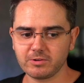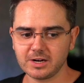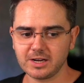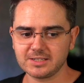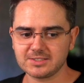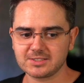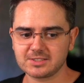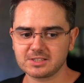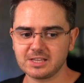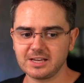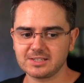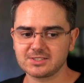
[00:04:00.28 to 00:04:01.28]

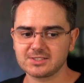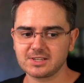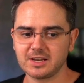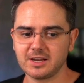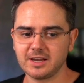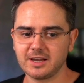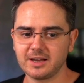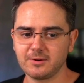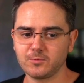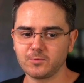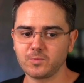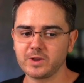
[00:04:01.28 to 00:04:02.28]
realized that
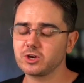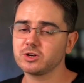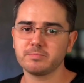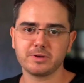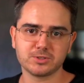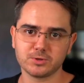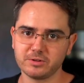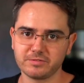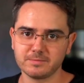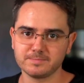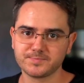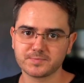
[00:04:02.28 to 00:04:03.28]
uh, we couldn't build all of
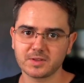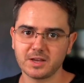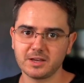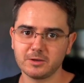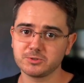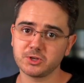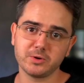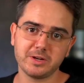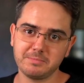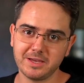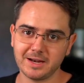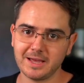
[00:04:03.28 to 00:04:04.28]
them. Uh, it was
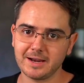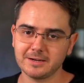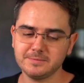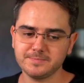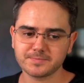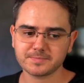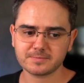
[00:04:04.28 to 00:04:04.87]
only me and Hannah.